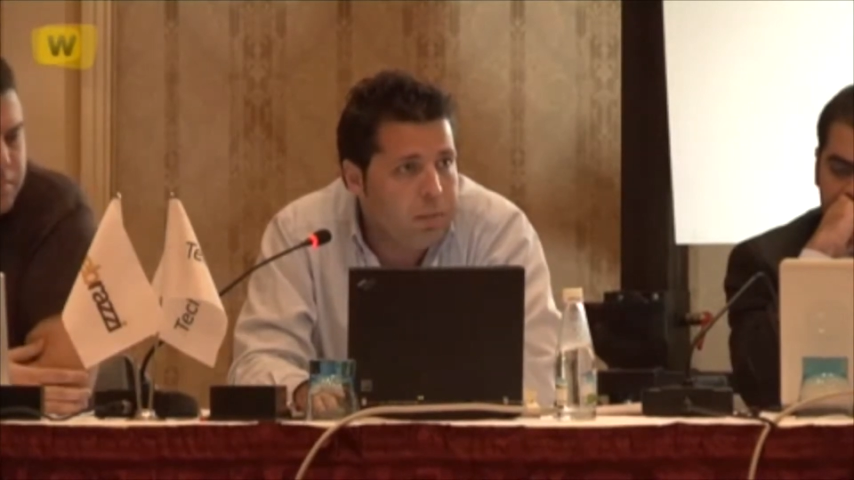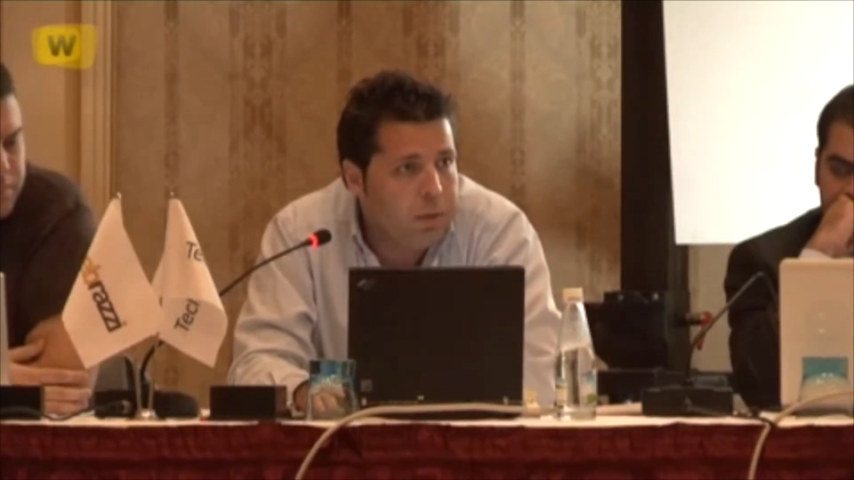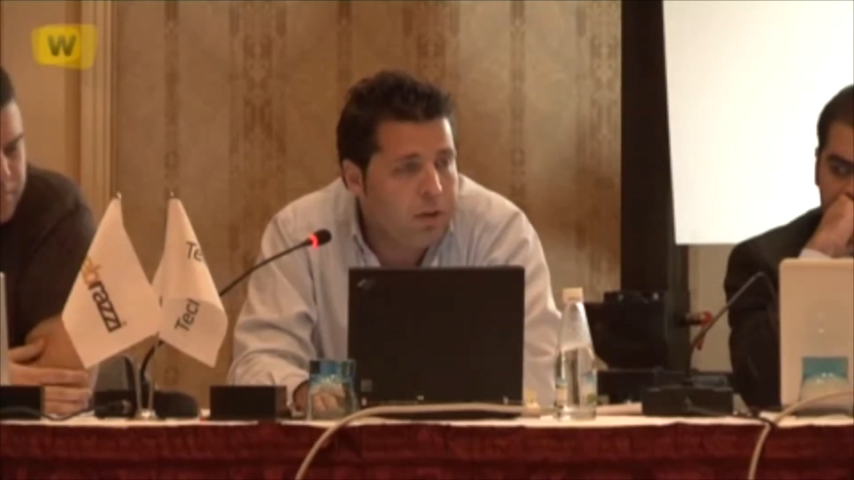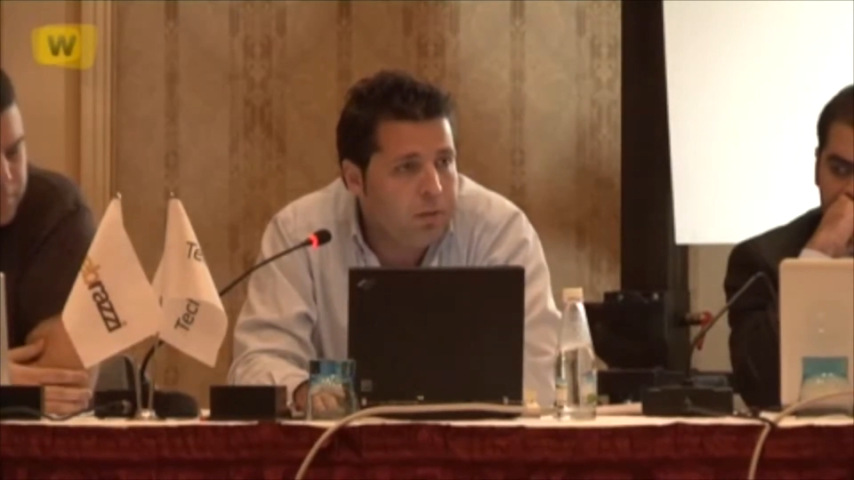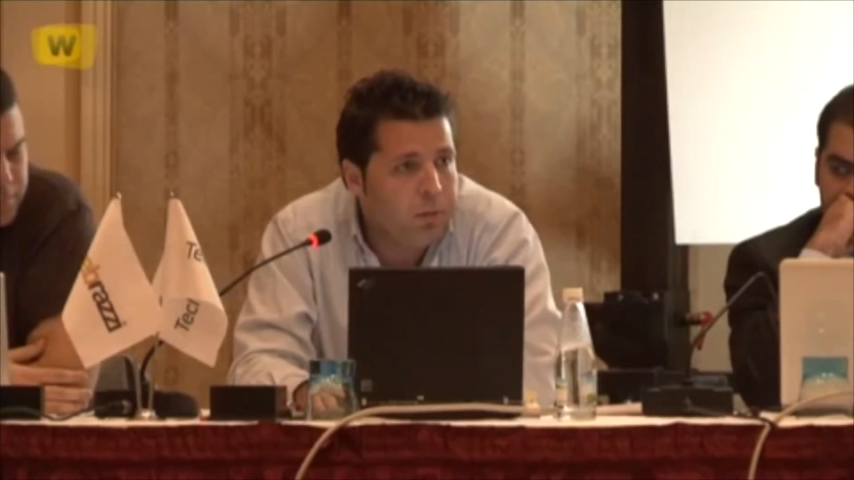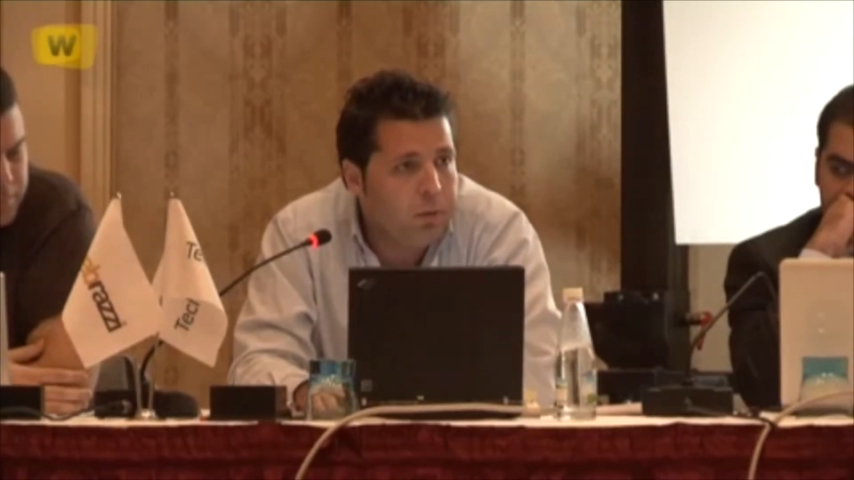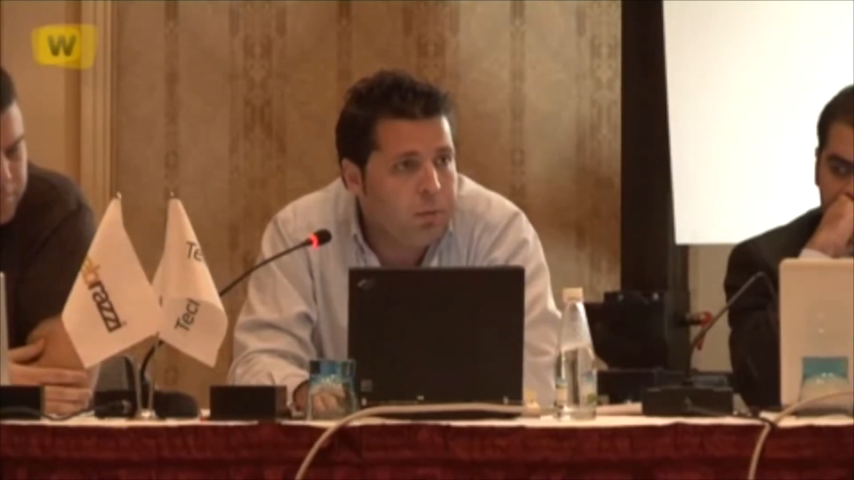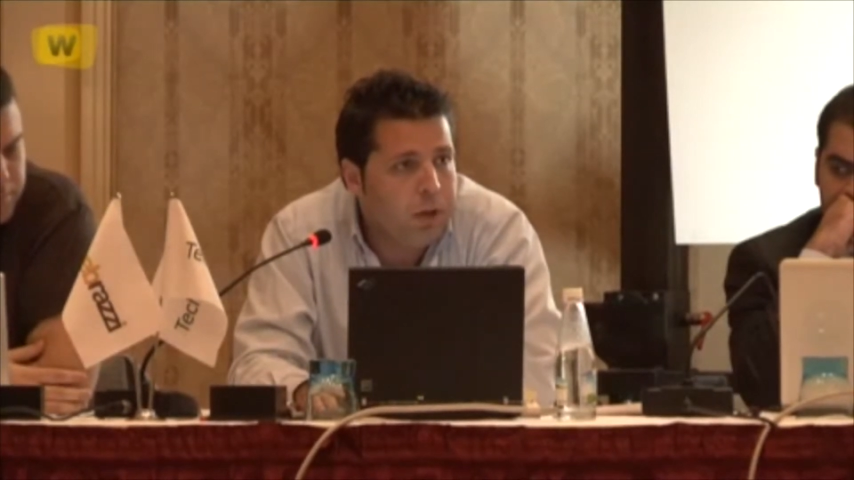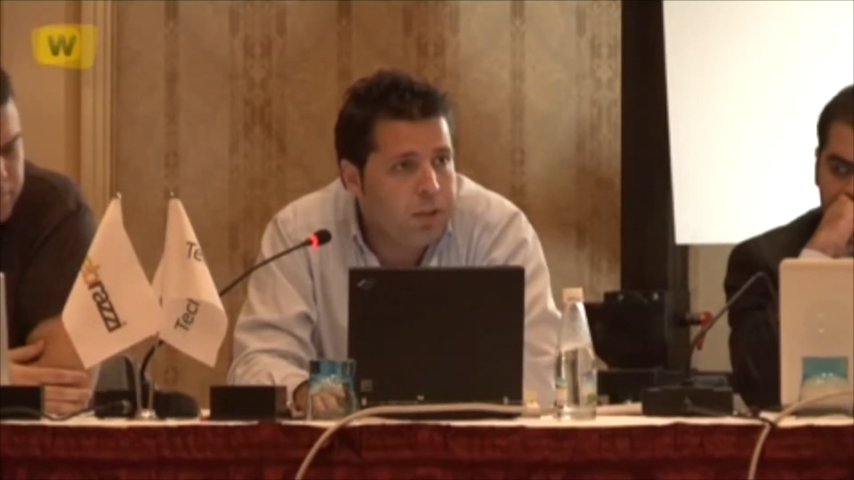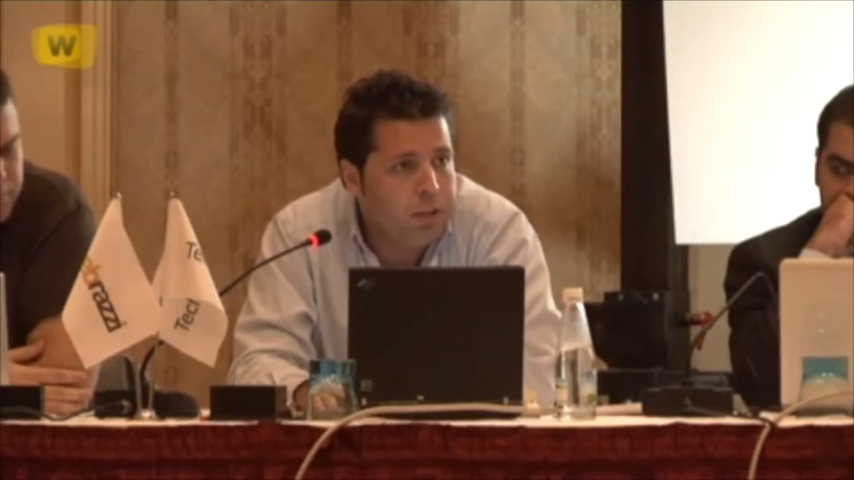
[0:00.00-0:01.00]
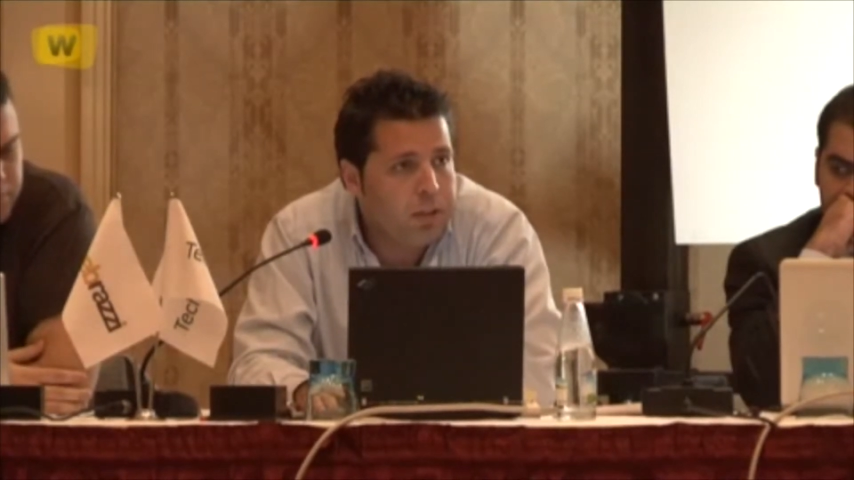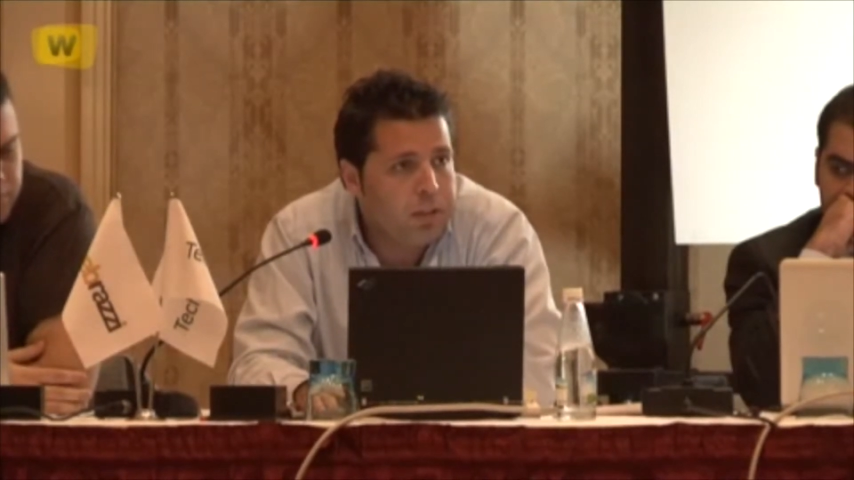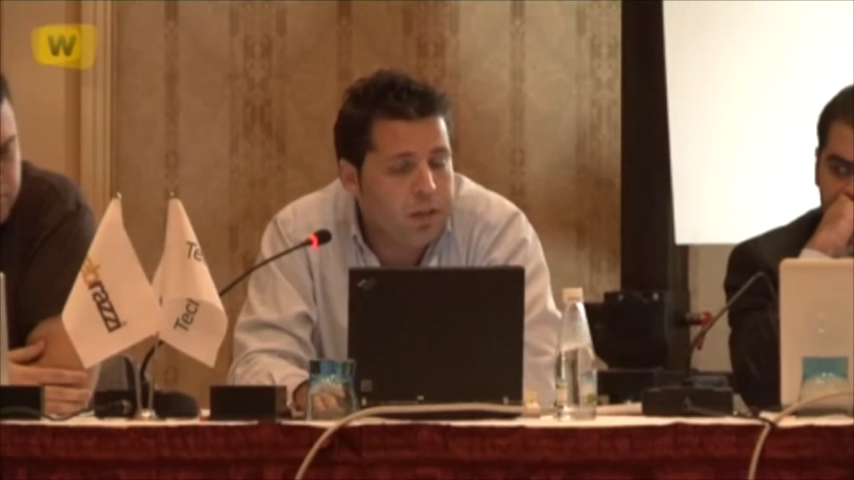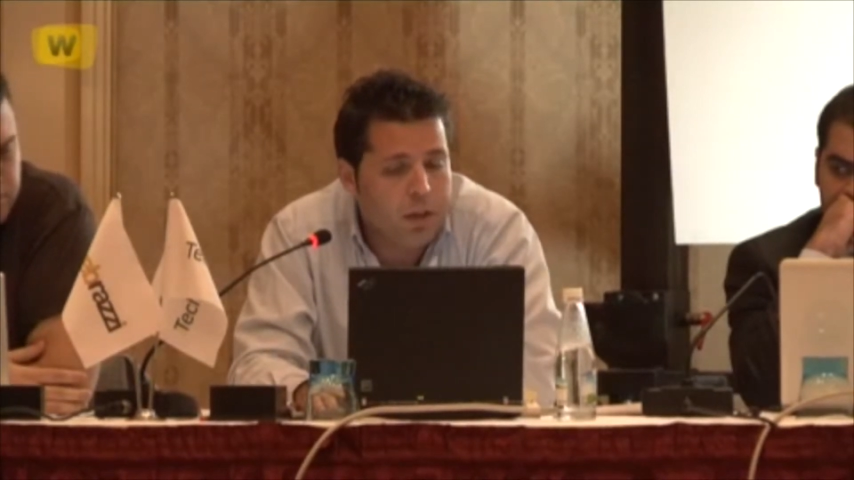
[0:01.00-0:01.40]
part of the mobile module, is